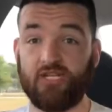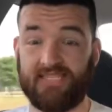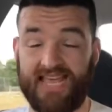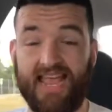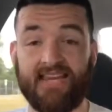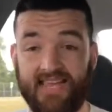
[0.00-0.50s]

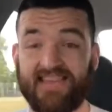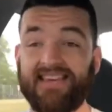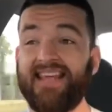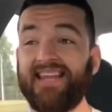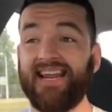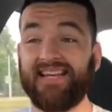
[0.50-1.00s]

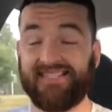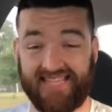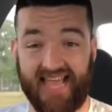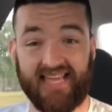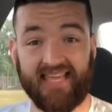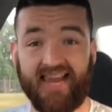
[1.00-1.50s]
in a
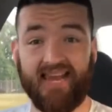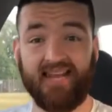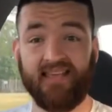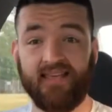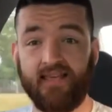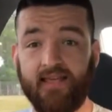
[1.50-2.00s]

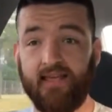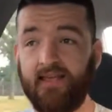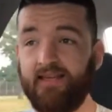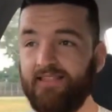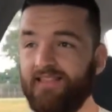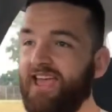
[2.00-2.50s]
decade.
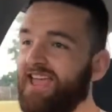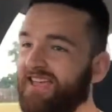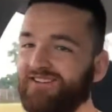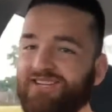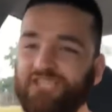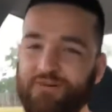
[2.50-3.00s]

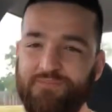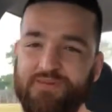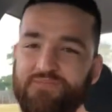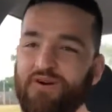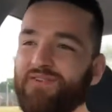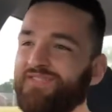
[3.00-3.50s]
There should be
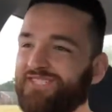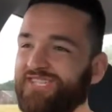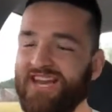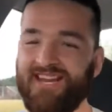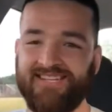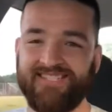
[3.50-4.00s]
more of a
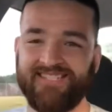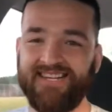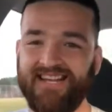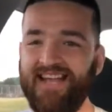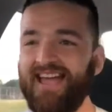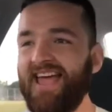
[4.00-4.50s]
change.
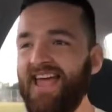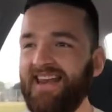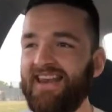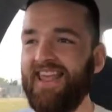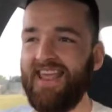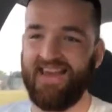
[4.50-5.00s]

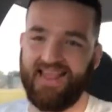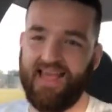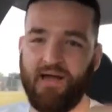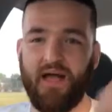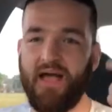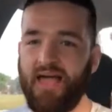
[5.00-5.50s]
And
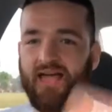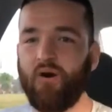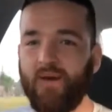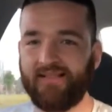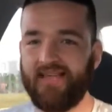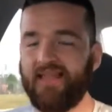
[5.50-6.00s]
I
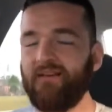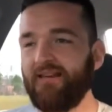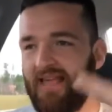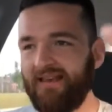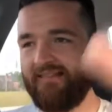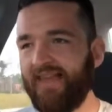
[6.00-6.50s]
don't want that
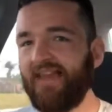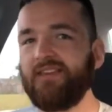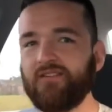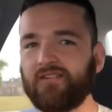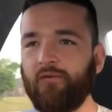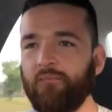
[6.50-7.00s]
in 10
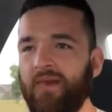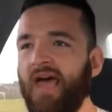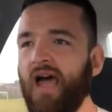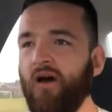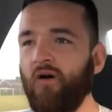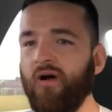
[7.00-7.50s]
years from
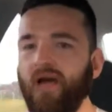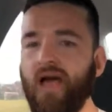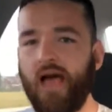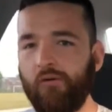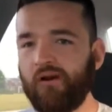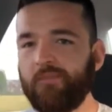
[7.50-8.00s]
now.
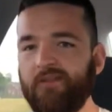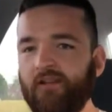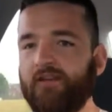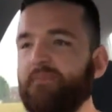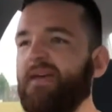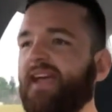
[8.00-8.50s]
I want to be
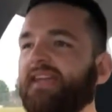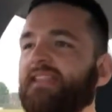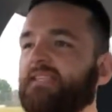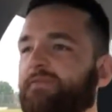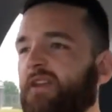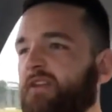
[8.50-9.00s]
looking back at
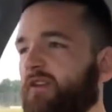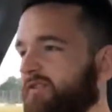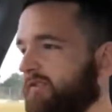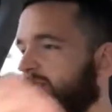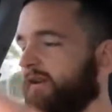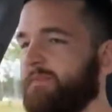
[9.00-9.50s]
these
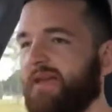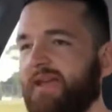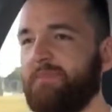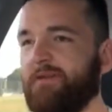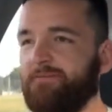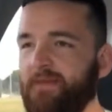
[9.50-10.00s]
videos or looking
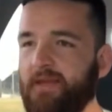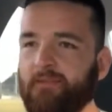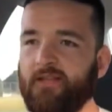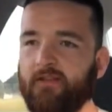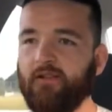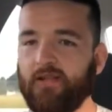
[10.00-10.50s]
back at my
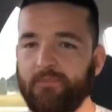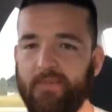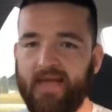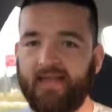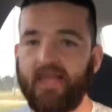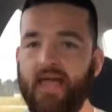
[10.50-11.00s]
family or looking
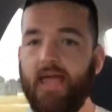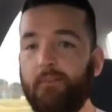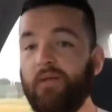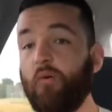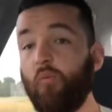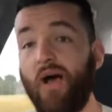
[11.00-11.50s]
back
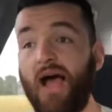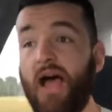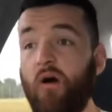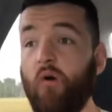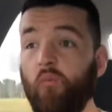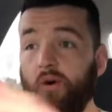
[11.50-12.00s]
and be like,
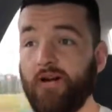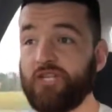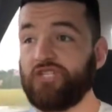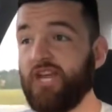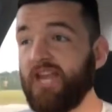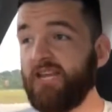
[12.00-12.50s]
wow, what a
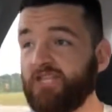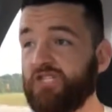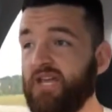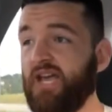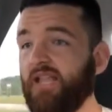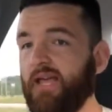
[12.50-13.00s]
change.
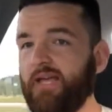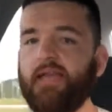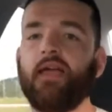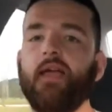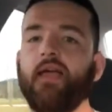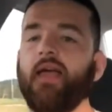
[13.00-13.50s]
Not like,
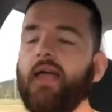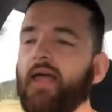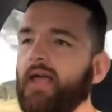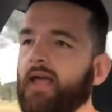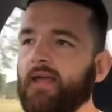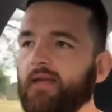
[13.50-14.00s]

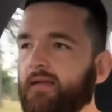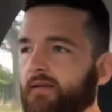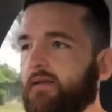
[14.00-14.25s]
hey,